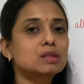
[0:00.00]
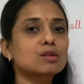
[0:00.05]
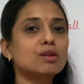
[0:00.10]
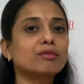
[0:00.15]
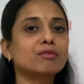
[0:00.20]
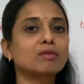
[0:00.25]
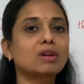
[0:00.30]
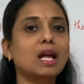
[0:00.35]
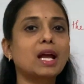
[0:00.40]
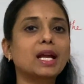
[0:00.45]
of
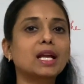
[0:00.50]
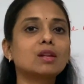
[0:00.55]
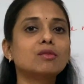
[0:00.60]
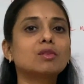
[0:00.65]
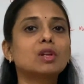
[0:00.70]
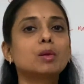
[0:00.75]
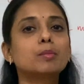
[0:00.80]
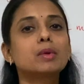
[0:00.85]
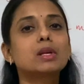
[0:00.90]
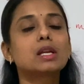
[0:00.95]
9
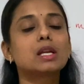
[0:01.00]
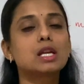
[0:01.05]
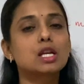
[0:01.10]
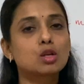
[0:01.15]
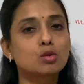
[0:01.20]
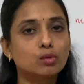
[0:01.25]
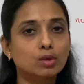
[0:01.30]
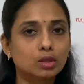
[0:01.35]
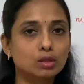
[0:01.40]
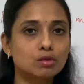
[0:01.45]
will be
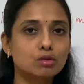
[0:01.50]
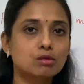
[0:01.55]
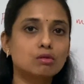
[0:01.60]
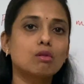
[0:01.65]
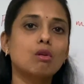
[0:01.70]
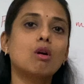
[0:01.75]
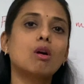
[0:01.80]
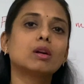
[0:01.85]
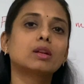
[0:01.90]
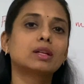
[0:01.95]
equal to
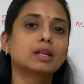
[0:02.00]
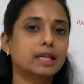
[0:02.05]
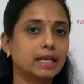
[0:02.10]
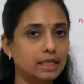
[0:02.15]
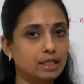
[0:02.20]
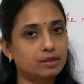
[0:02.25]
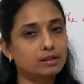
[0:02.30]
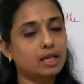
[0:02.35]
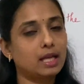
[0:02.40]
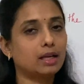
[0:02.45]
or
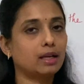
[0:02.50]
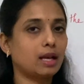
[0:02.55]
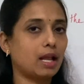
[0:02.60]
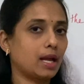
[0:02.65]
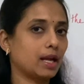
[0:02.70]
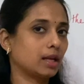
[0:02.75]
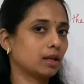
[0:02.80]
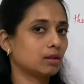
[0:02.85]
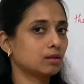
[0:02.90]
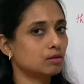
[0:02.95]
greater than
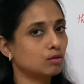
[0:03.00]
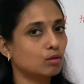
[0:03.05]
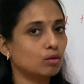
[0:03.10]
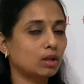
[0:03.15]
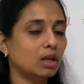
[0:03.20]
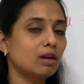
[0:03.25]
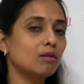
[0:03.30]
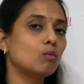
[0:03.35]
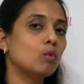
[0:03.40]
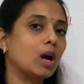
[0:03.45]
9.
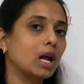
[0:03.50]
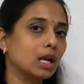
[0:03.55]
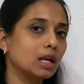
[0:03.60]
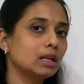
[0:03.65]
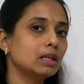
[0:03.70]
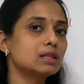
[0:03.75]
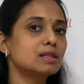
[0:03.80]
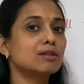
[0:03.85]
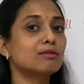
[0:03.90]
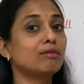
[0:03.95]
Okay, 1
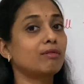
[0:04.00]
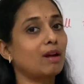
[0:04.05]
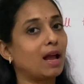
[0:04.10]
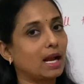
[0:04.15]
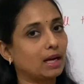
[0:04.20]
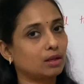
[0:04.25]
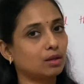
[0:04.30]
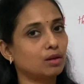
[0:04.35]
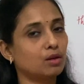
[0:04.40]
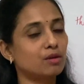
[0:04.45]
is a
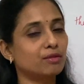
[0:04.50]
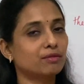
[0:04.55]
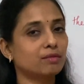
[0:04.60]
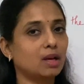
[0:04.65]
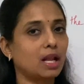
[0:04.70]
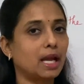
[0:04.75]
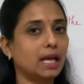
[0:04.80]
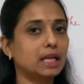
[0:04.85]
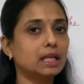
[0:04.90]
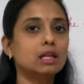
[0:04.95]
factor of
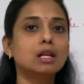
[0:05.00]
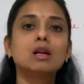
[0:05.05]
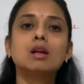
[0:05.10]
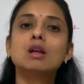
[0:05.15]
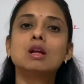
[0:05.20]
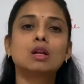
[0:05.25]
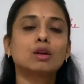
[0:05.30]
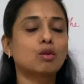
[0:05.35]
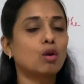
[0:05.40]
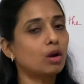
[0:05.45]
9,
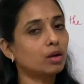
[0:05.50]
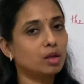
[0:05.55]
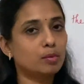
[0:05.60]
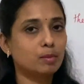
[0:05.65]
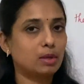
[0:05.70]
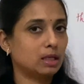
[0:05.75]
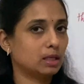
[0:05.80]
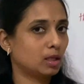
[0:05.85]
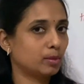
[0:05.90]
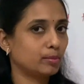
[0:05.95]
not a
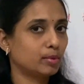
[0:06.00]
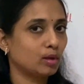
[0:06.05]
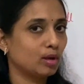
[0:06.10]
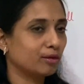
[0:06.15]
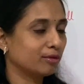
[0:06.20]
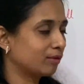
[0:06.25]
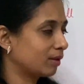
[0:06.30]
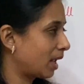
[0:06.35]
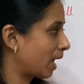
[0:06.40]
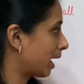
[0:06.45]
multiple
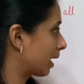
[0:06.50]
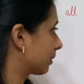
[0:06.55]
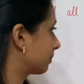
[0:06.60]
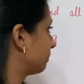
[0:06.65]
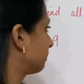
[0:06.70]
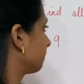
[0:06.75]
of 9.